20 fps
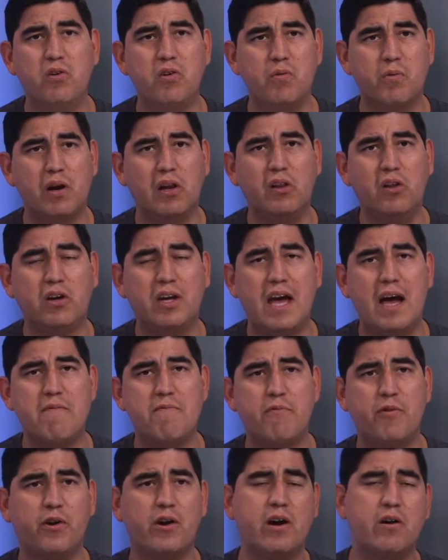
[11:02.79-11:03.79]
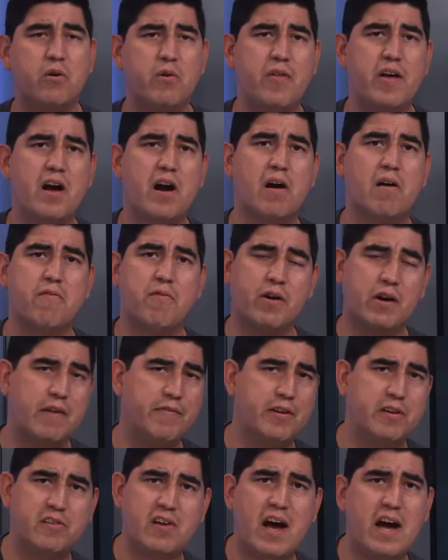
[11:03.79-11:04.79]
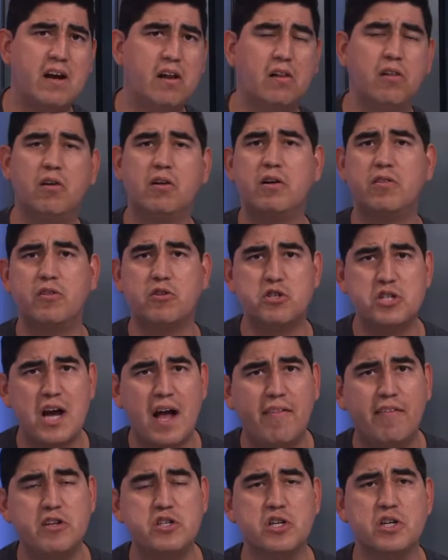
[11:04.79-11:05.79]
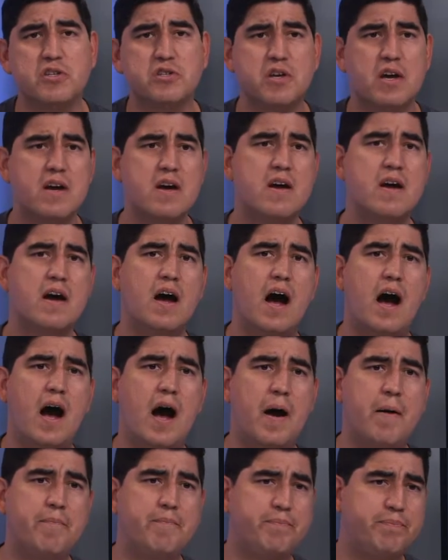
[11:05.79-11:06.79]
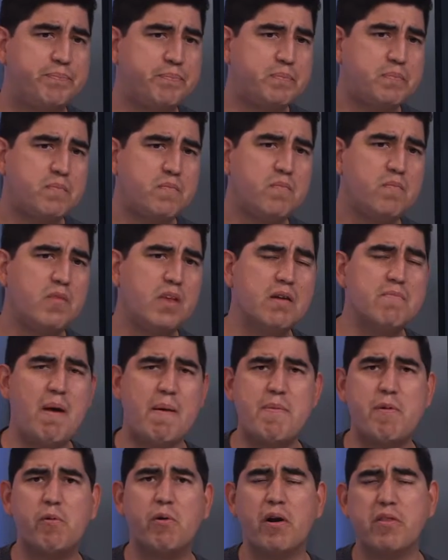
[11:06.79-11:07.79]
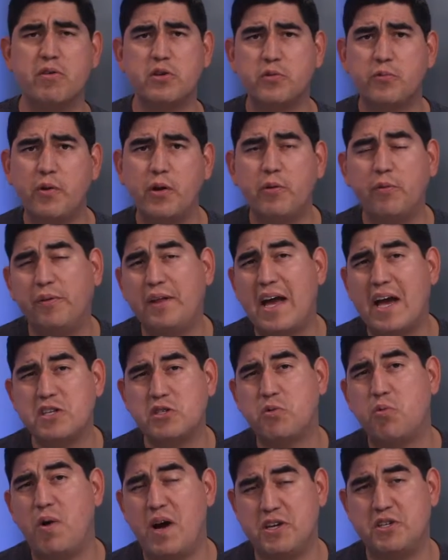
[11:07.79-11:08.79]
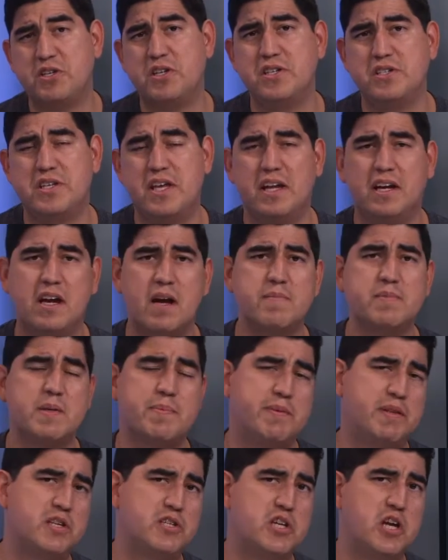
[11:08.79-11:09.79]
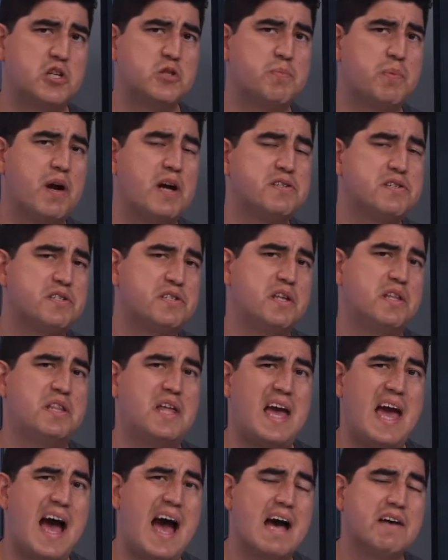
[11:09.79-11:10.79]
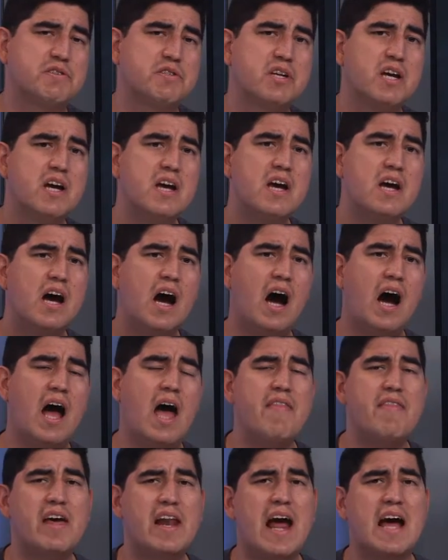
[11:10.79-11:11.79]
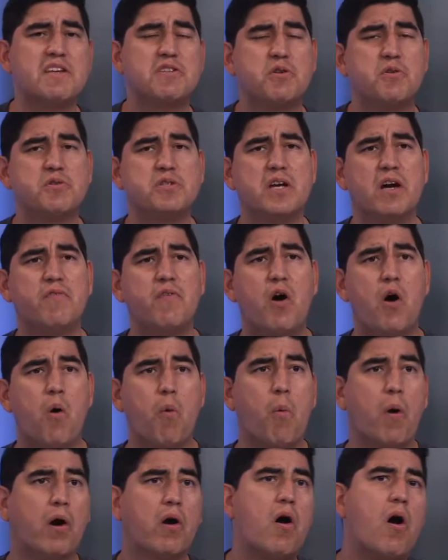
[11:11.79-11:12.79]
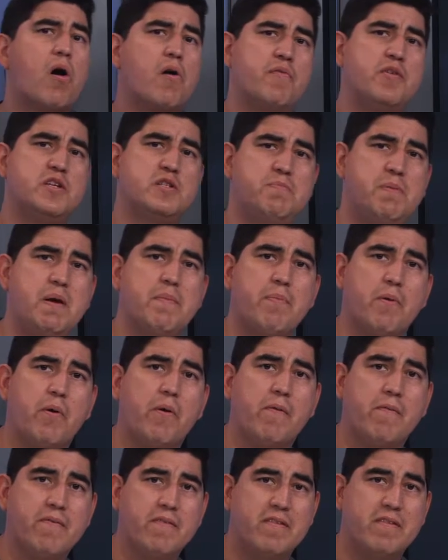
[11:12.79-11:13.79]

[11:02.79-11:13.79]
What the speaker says: You want to figure out who they are, figure out their title, look at their challenges. Maybe what are those frequently asked questions that comes up in the sales process that they ask? And then ask yourself, where are these people?